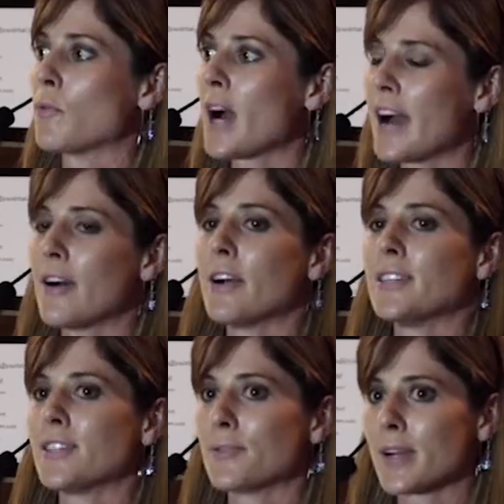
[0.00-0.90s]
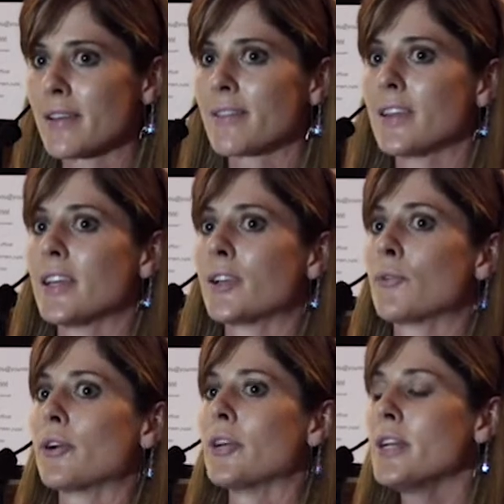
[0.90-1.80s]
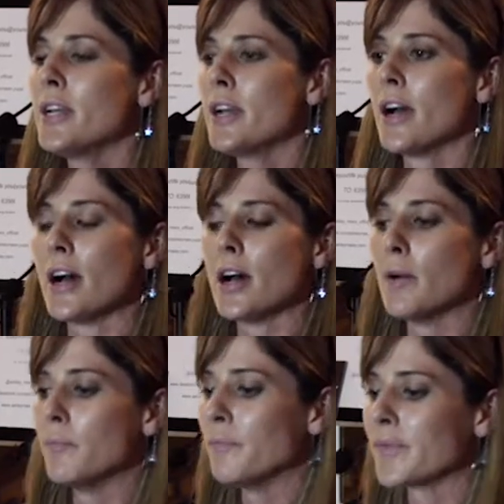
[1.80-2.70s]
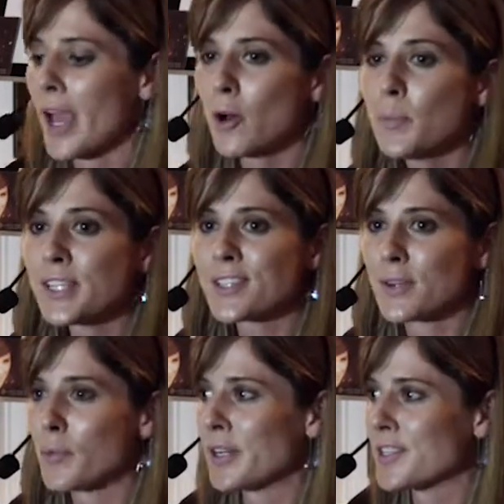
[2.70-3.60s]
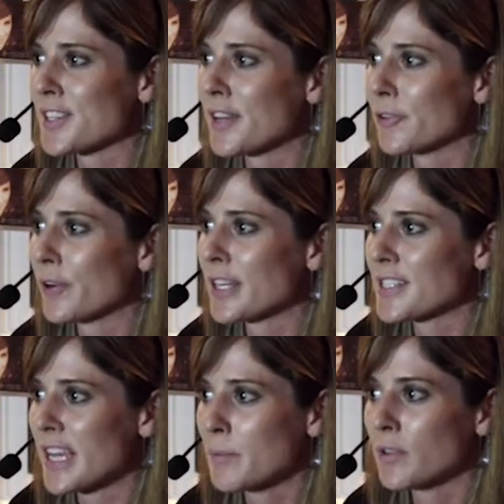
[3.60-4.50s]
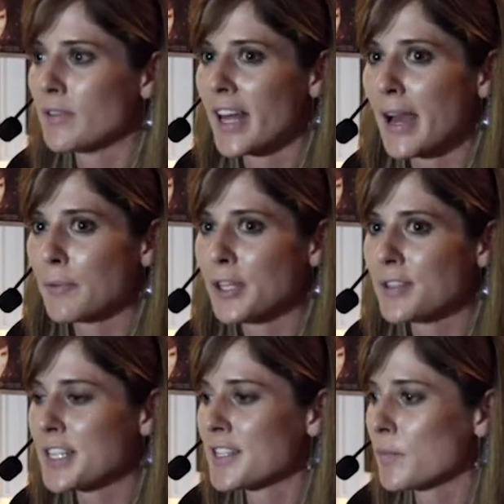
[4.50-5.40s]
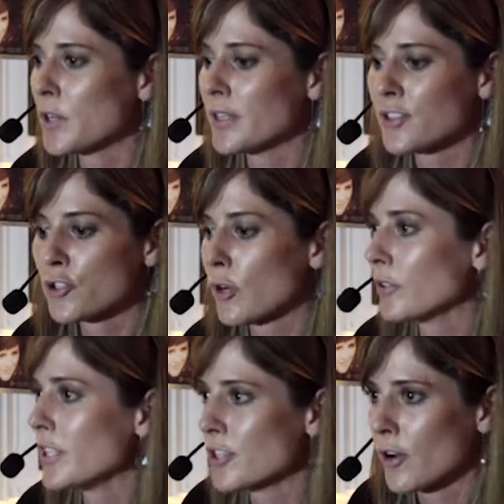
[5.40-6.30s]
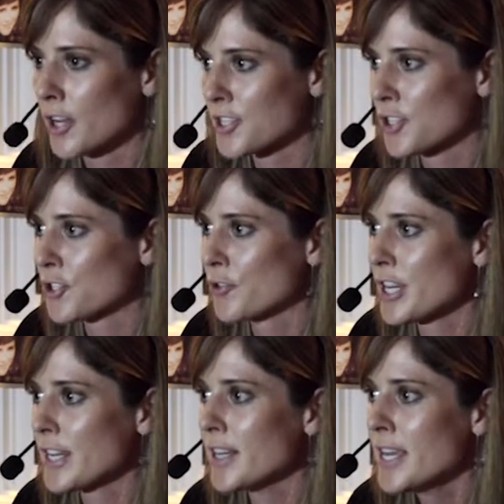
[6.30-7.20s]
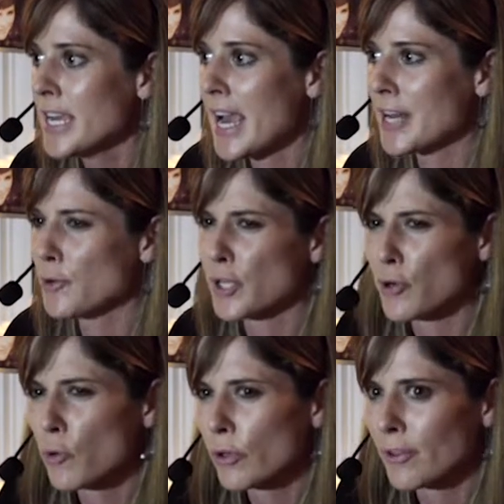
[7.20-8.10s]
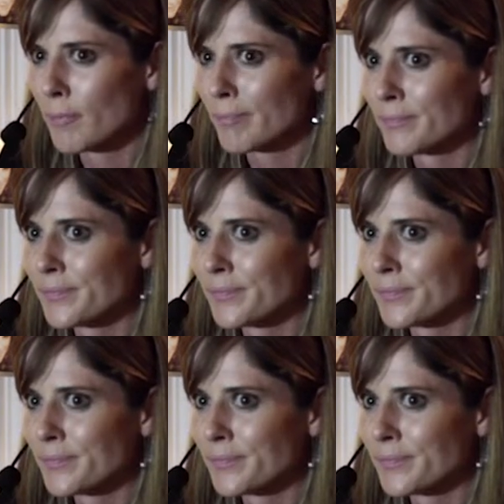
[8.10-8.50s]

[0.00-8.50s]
wow, I did the right thing. Or helping someone is another great example of that. When you see someone struggling to cross the street and you ignore them